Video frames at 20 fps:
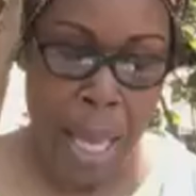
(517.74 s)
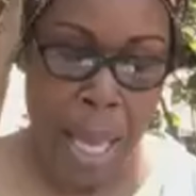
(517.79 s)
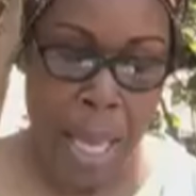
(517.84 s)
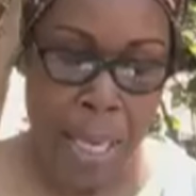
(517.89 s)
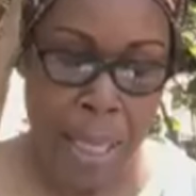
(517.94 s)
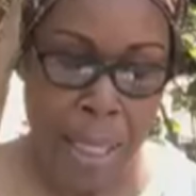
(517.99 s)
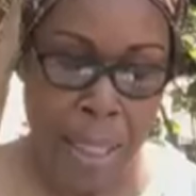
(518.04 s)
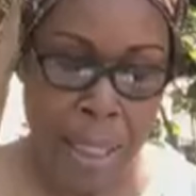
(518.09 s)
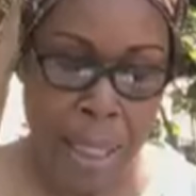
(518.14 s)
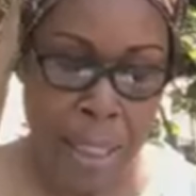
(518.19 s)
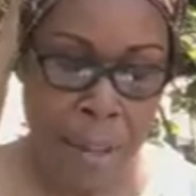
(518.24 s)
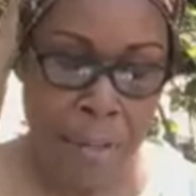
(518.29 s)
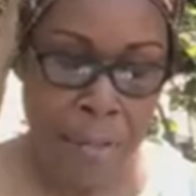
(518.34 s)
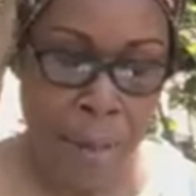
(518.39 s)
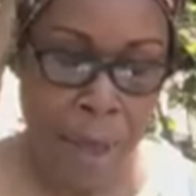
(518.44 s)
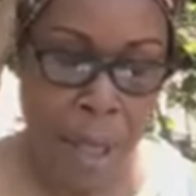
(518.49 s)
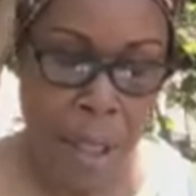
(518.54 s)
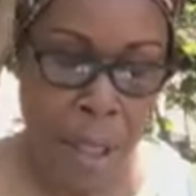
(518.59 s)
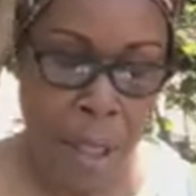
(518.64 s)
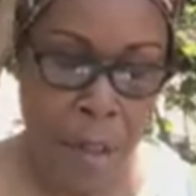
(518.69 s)
And it says,
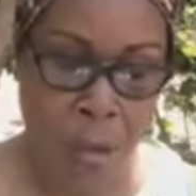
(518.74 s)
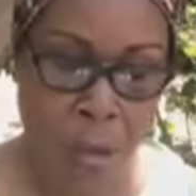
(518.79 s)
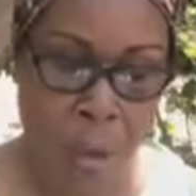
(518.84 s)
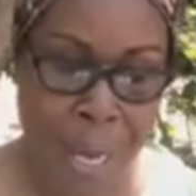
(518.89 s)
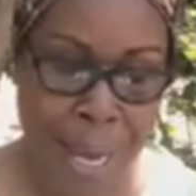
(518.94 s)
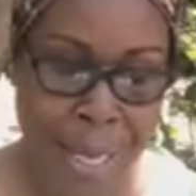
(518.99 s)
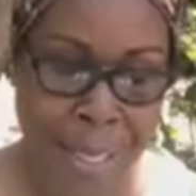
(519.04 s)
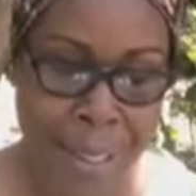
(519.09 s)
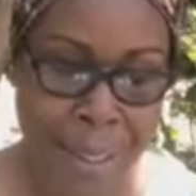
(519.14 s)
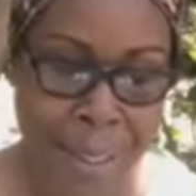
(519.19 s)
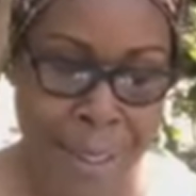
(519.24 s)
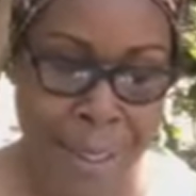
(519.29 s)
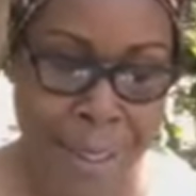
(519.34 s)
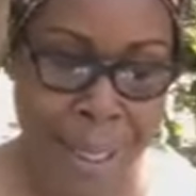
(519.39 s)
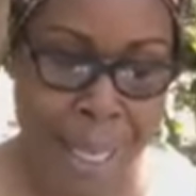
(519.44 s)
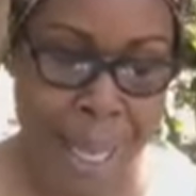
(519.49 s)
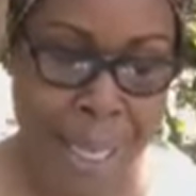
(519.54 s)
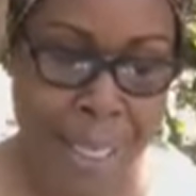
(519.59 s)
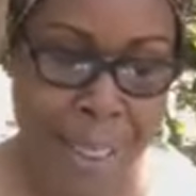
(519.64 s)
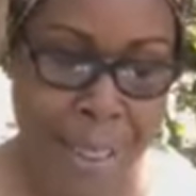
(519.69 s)
follow Christ's
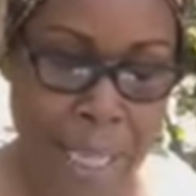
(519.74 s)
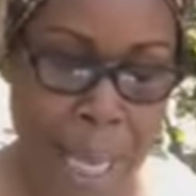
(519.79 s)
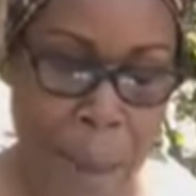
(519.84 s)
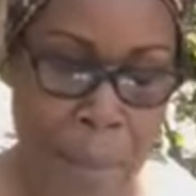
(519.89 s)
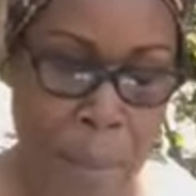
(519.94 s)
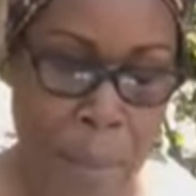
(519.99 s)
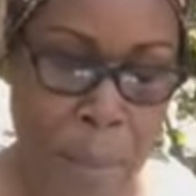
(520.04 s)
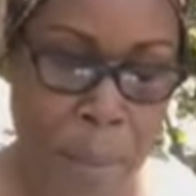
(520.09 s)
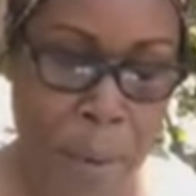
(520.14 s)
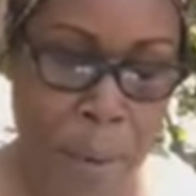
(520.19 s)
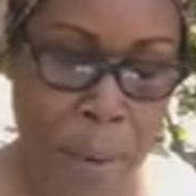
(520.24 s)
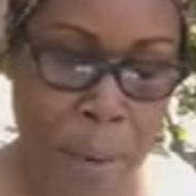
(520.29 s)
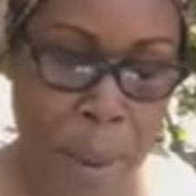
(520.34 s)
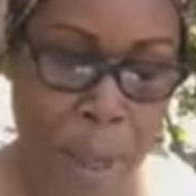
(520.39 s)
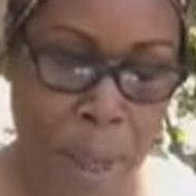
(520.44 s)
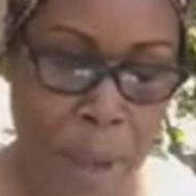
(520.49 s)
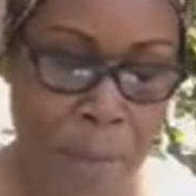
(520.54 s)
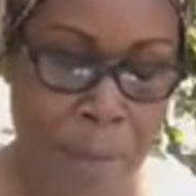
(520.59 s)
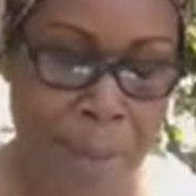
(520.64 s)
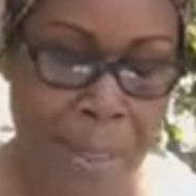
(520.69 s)
example
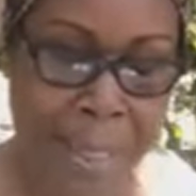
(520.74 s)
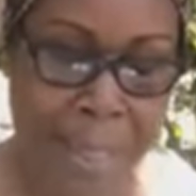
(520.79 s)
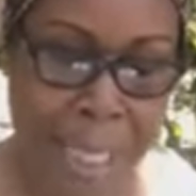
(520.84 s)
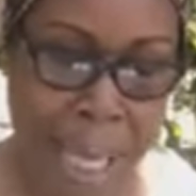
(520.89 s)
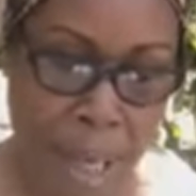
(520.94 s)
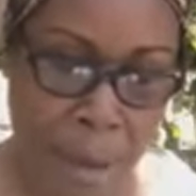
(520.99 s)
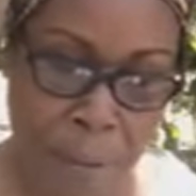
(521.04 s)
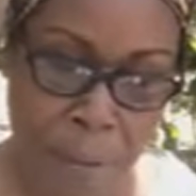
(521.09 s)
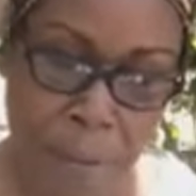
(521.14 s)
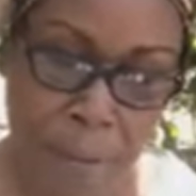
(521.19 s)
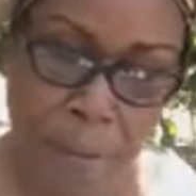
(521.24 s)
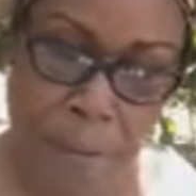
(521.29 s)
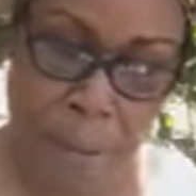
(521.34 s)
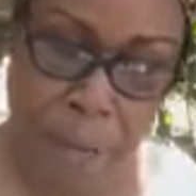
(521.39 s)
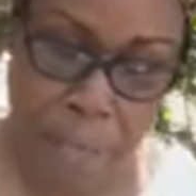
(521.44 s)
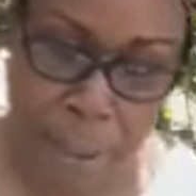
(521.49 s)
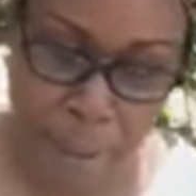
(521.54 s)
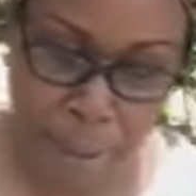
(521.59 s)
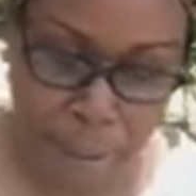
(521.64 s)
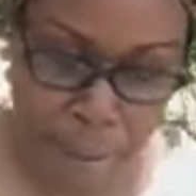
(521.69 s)
of
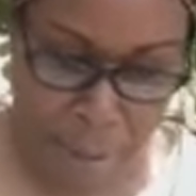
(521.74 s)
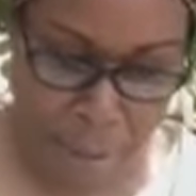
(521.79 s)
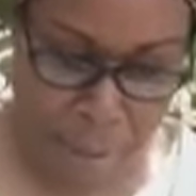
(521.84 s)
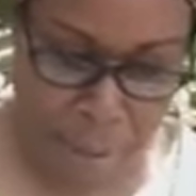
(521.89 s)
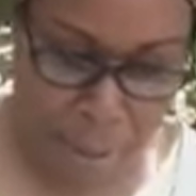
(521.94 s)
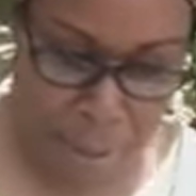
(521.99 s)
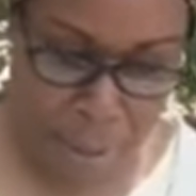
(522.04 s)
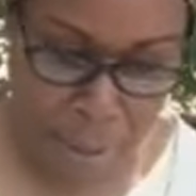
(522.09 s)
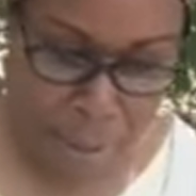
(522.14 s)
sacrifice.